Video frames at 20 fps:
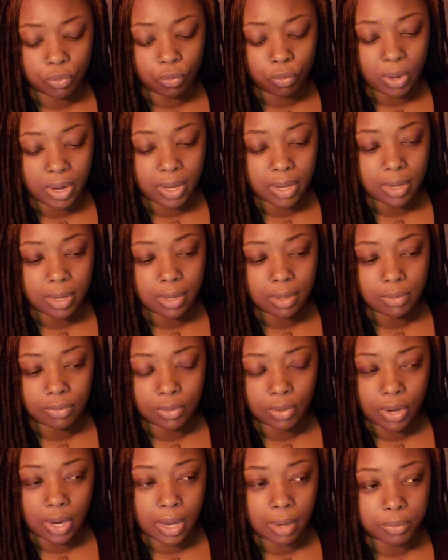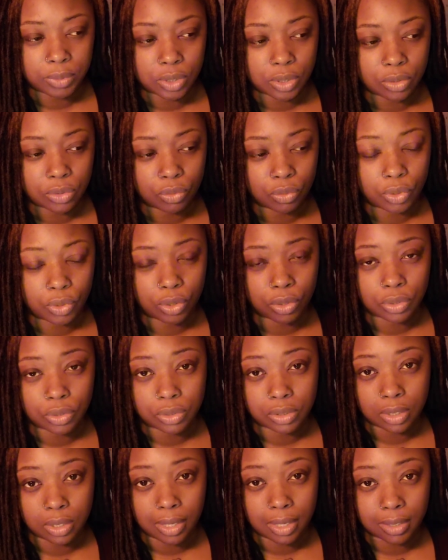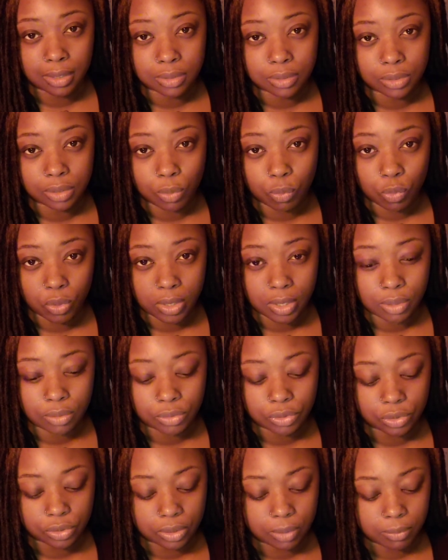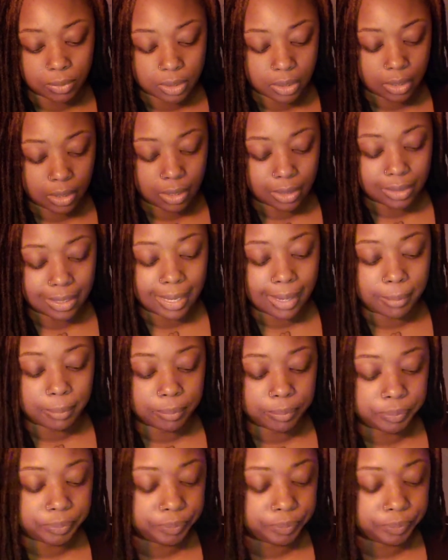weigh their options or select someone else or something like that.